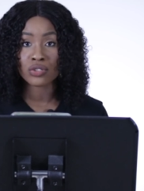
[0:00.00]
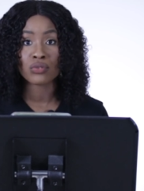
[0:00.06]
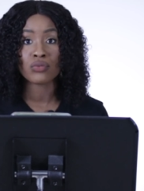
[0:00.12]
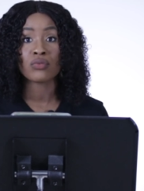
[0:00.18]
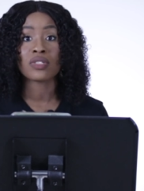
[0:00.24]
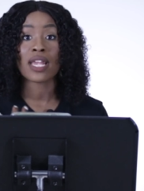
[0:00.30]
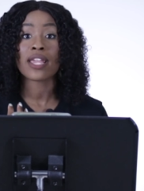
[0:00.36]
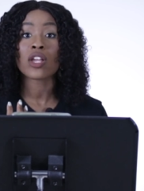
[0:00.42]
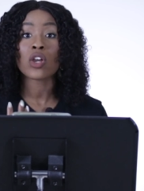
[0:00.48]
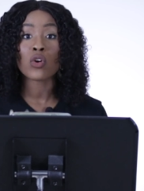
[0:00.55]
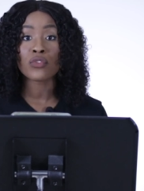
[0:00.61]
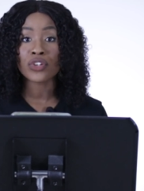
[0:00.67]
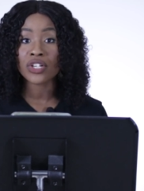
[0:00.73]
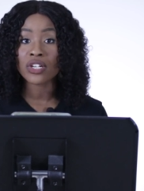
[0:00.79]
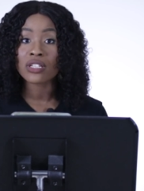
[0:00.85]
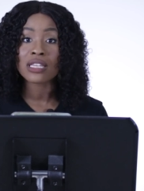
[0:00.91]
to take
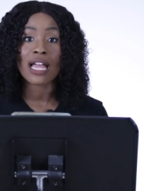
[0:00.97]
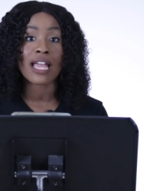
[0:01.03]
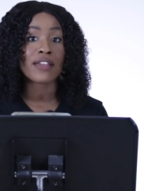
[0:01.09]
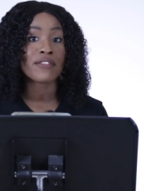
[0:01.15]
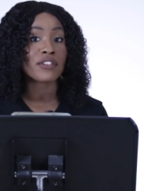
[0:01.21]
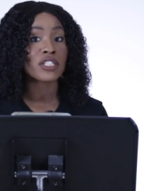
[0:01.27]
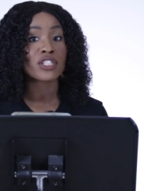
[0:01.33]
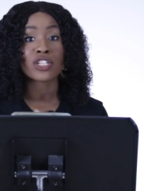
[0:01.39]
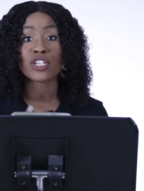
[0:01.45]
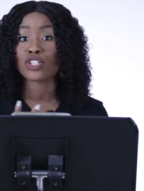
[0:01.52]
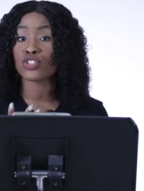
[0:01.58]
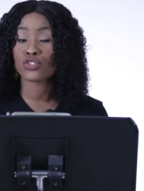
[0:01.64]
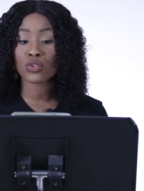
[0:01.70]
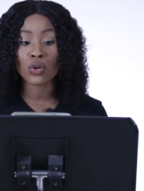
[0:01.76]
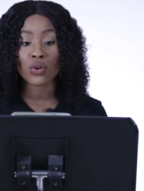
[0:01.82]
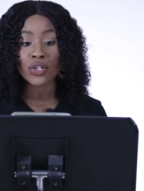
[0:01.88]
over your life and to
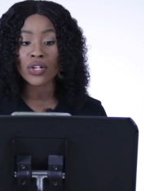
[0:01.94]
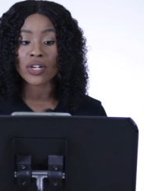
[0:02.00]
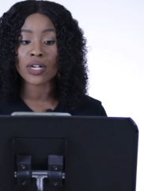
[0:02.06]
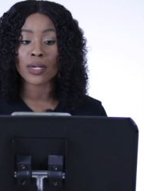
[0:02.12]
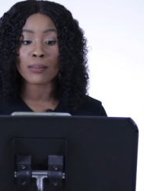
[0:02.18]
control your